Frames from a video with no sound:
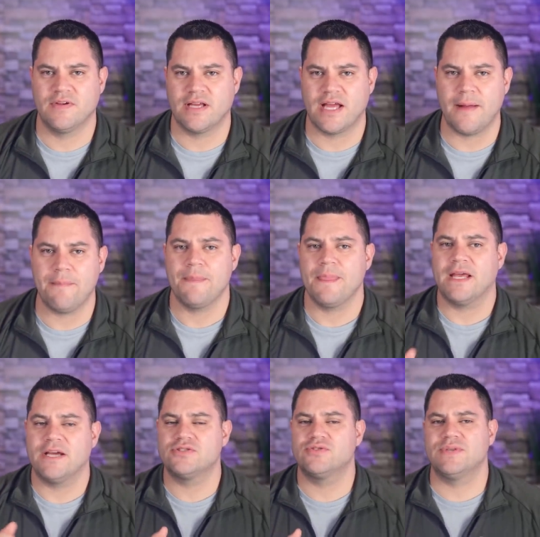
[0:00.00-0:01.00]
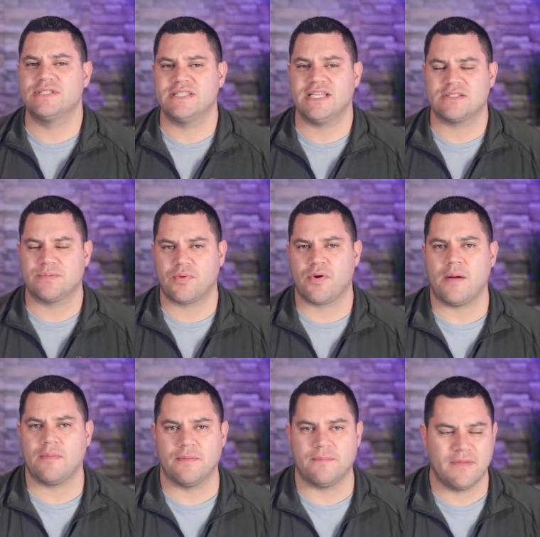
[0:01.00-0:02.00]
Okay, here's the reason that's a
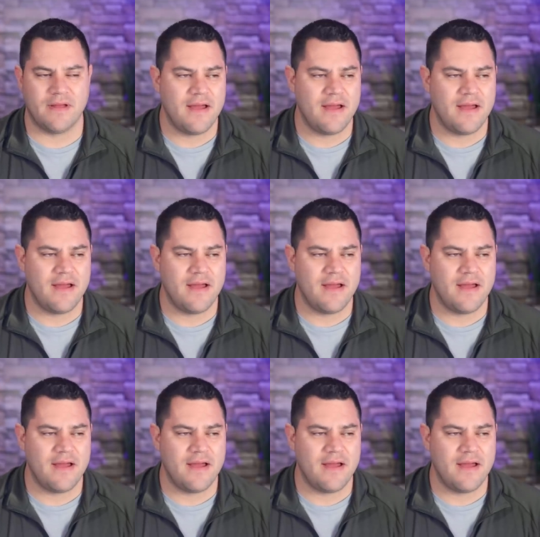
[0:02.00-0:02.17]
problem.